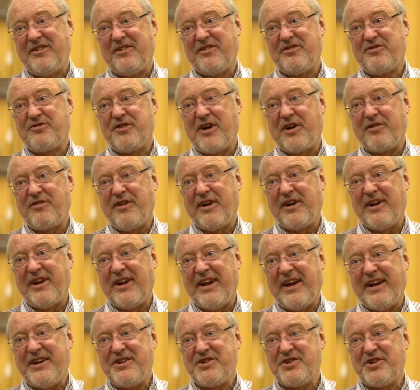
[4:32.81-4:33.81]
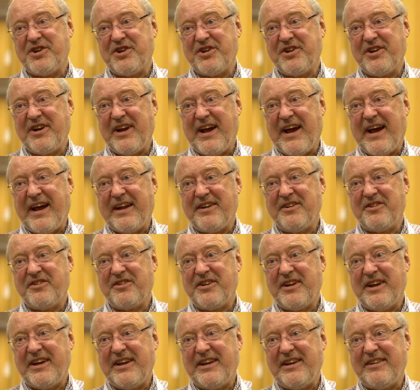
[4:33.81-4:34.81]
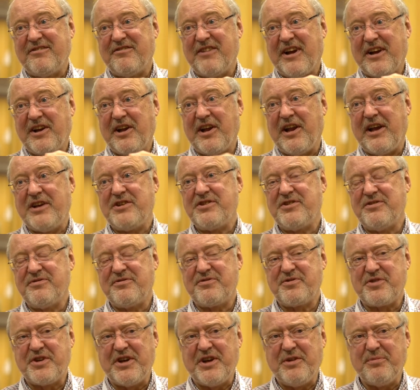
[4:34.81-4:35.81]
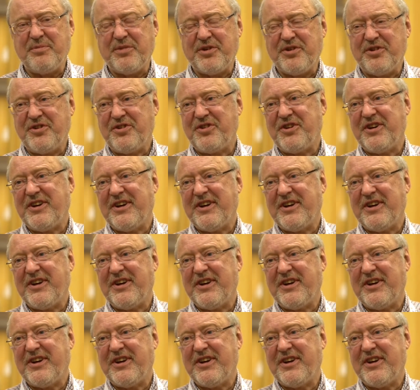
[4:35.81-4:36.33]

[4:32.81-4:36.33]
drug regulation and the regulation of treatment,